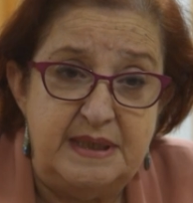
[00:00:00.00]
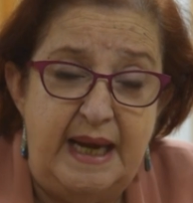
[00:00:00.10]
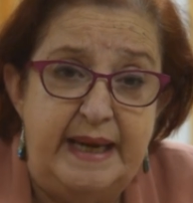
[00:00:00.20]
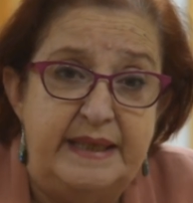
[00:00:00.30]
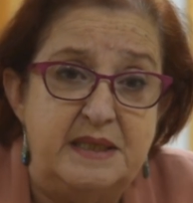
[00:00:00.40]

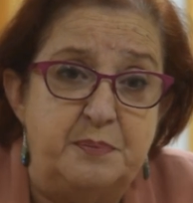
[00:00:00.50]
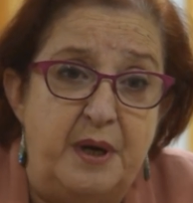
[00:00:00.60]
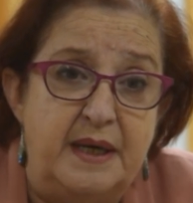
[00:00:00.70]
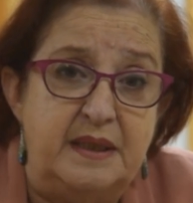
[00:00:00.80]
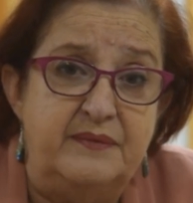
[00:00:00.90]
Guyana is
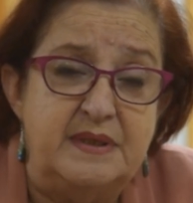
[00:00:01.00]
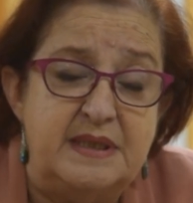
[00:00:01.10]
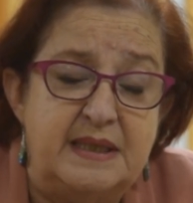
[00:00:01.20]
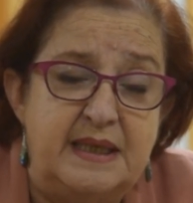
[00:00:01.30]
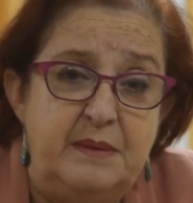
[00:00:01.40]
part of the
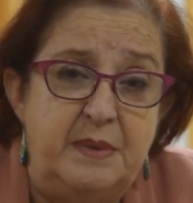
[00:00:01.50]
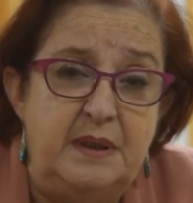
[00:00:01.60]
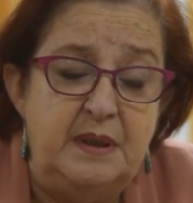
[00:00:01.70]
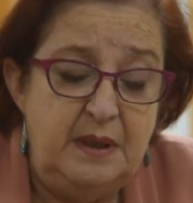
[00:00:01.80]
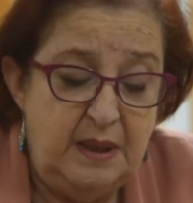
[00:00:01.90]
SEDIMA